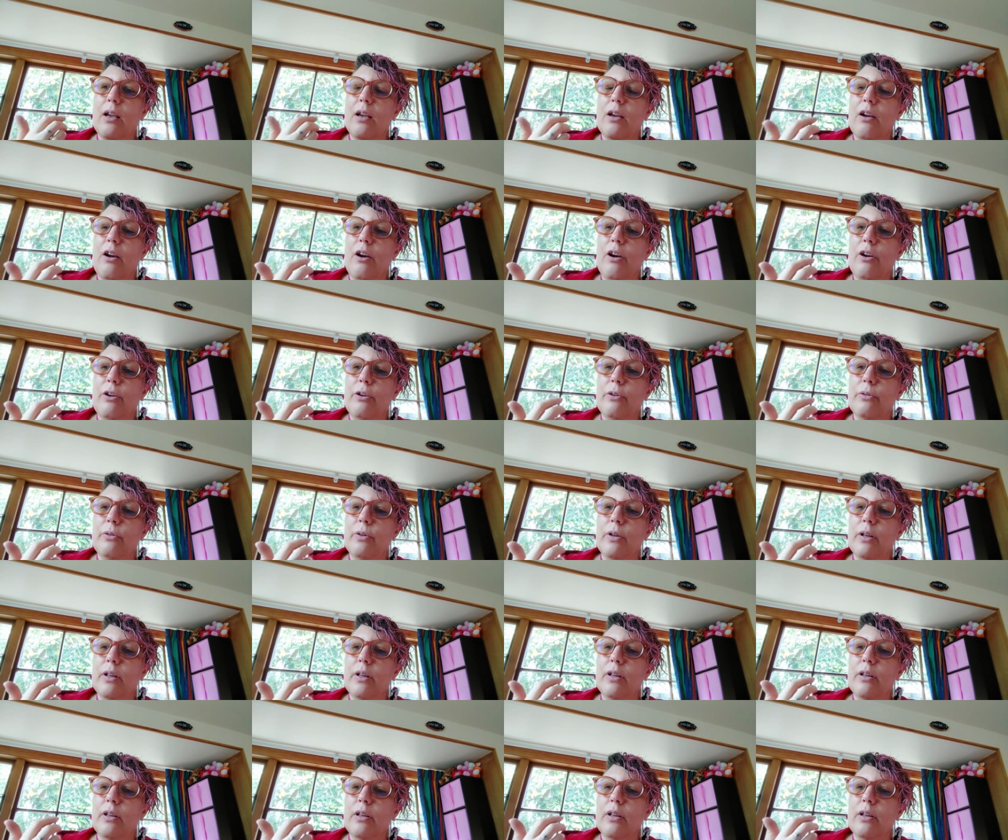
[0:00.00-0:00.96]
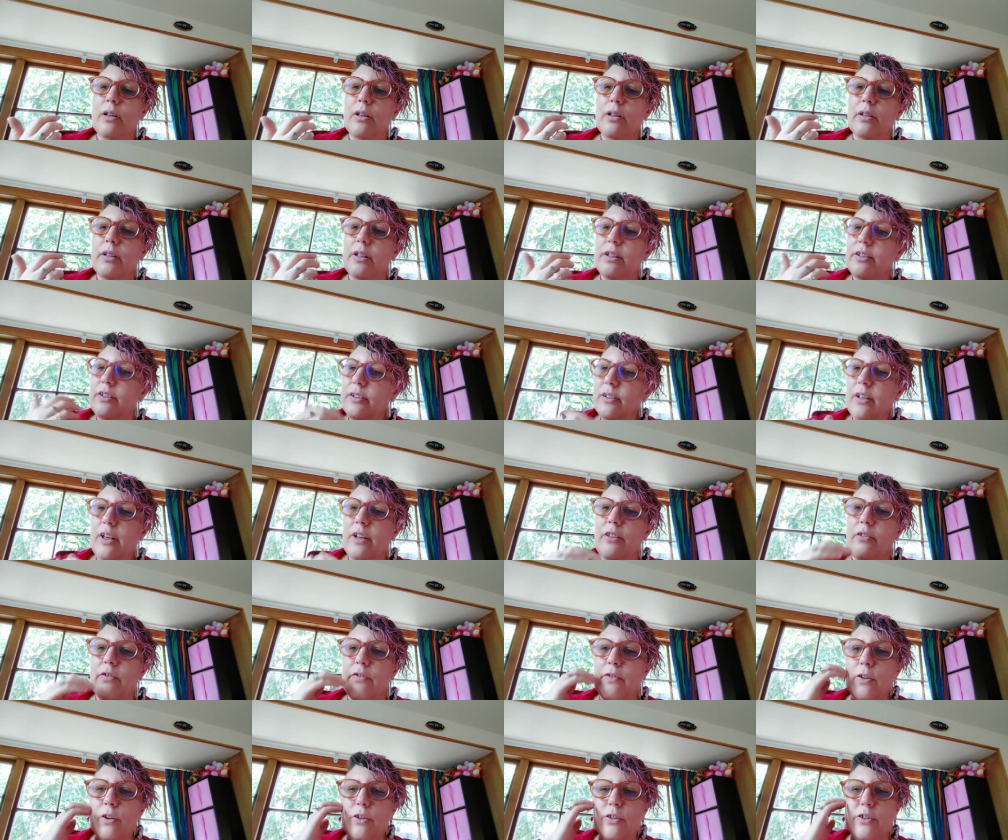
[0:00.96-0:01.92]
You know, uh, there's
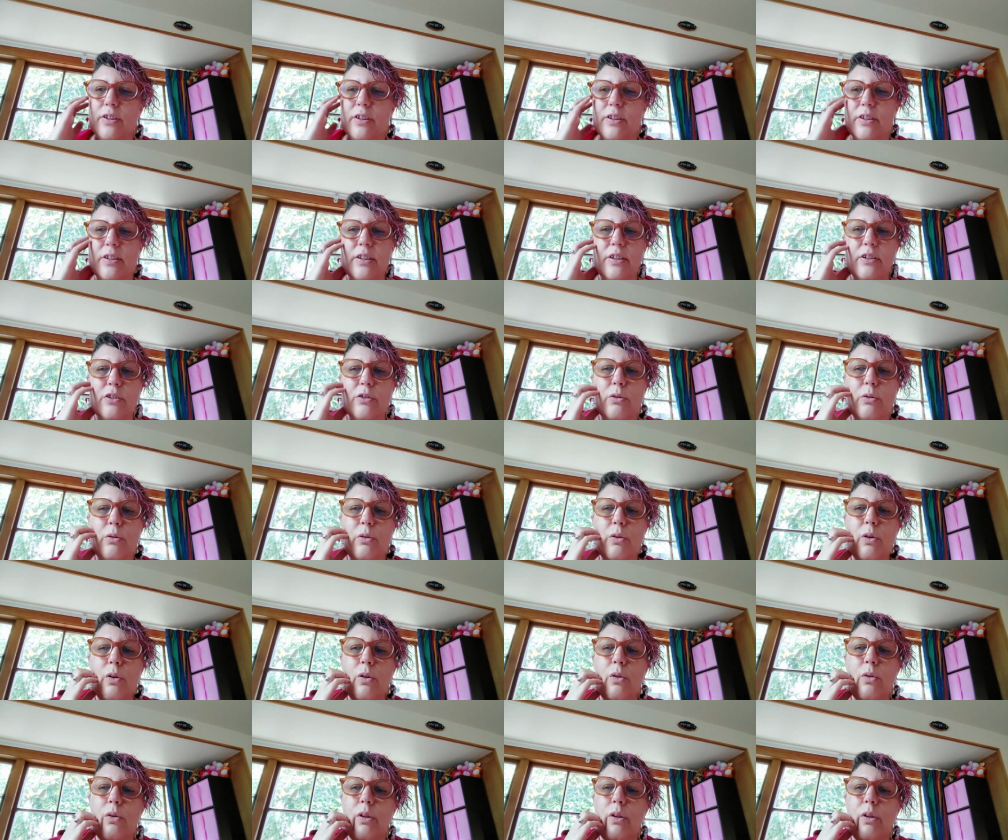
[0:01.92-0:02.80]
another verse that says, All,